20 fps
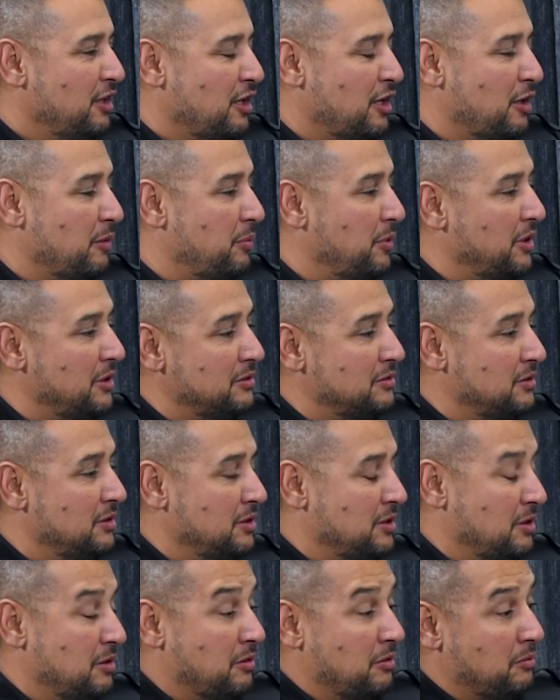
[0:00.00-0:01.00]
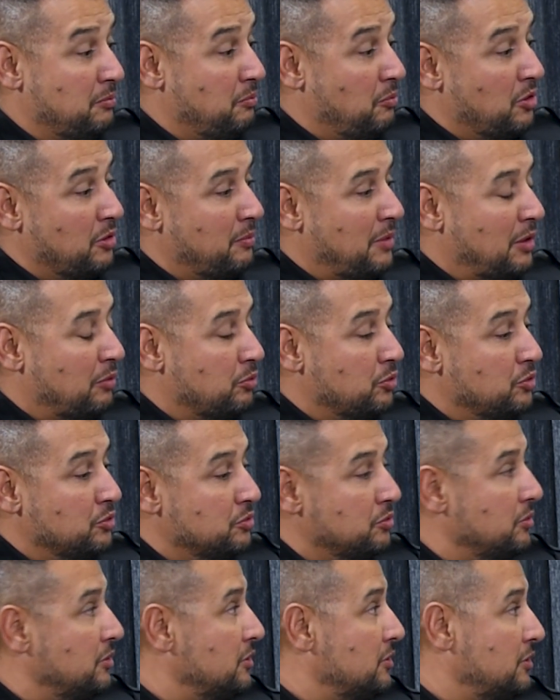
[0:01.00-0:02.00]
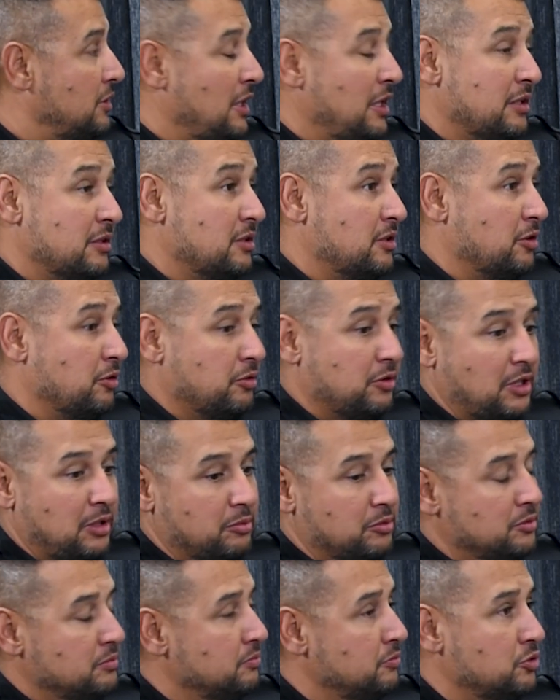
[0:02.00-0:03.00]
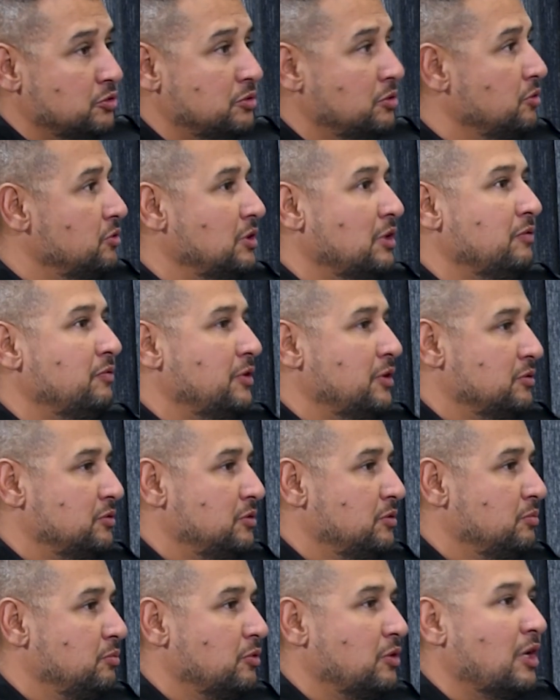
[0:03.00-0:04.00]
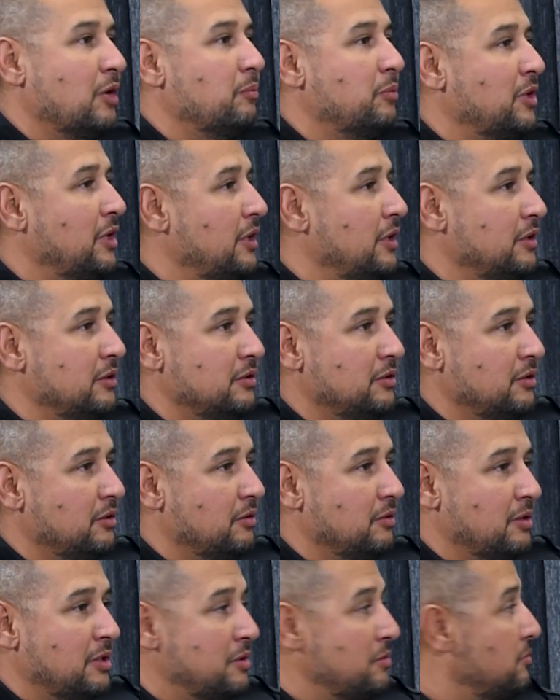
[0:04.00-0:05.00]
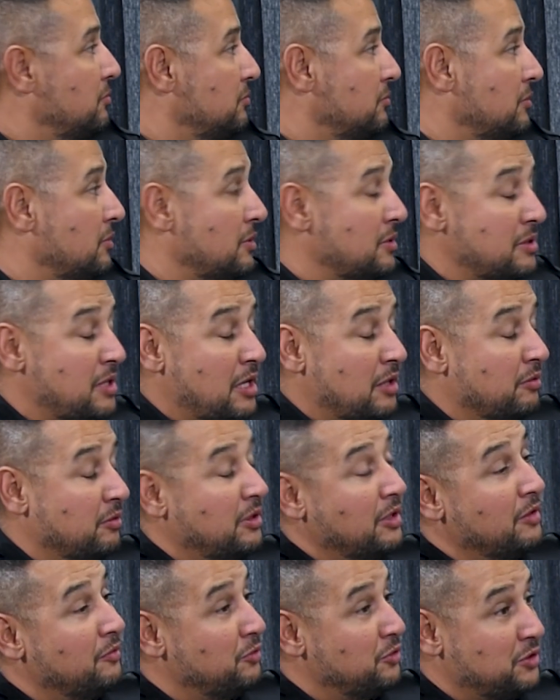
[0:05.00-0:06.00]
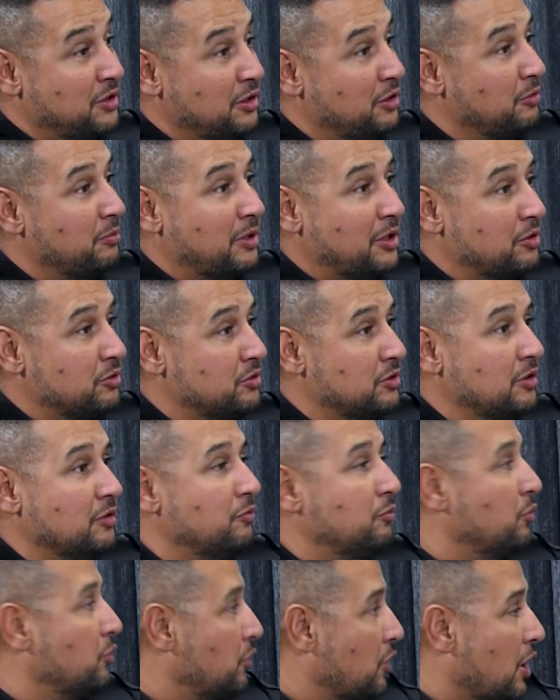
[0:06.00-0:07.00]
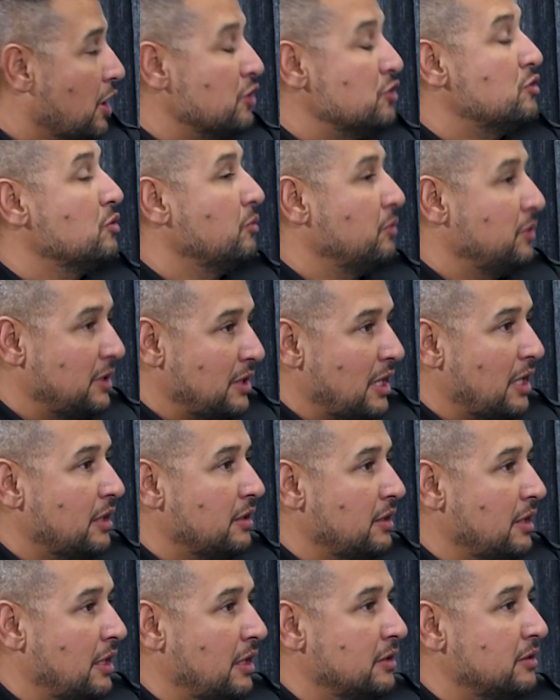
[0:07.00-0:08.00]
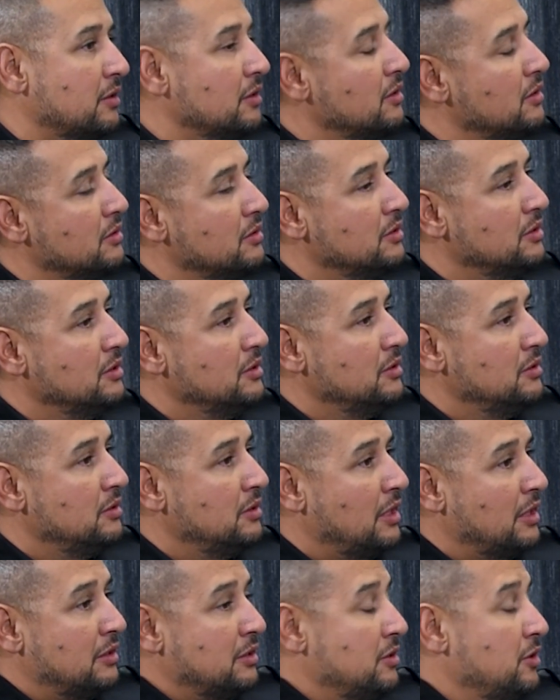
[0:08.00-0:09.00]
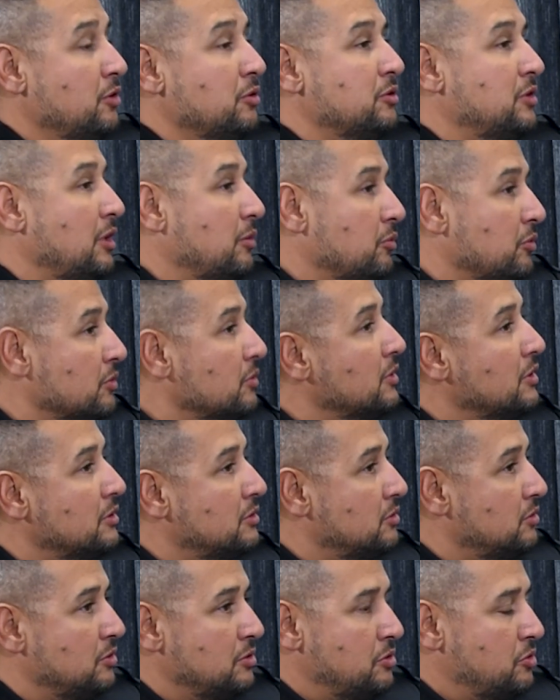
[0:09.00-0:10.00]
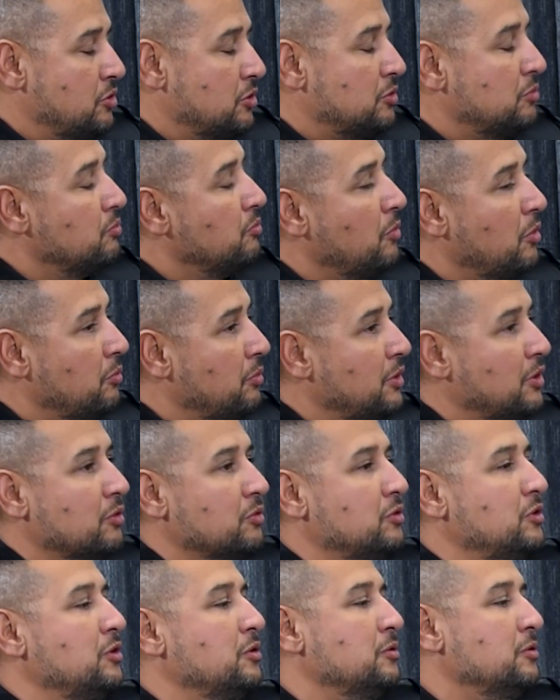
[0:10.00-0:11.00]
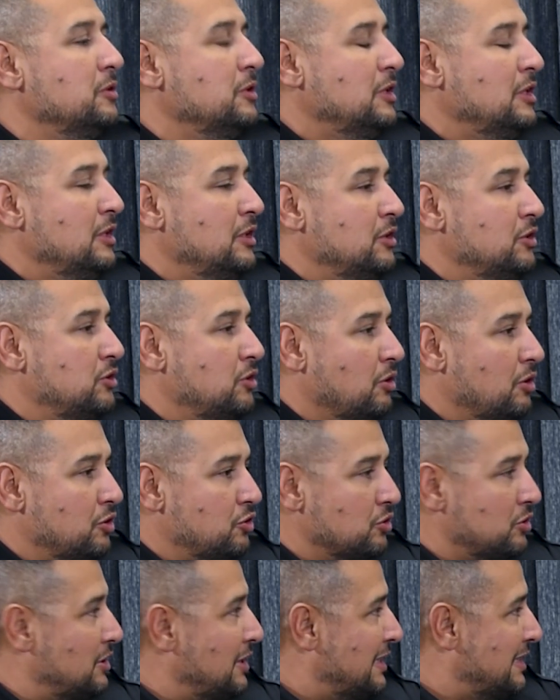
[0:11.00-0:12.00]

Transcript: But one of my roles was, hey, at the dinner table, there's no cell phones. We're not playing. I don't care if you're sitting there by yourself. We're not doing that at the dinner table. It's just what we don't do. So, and just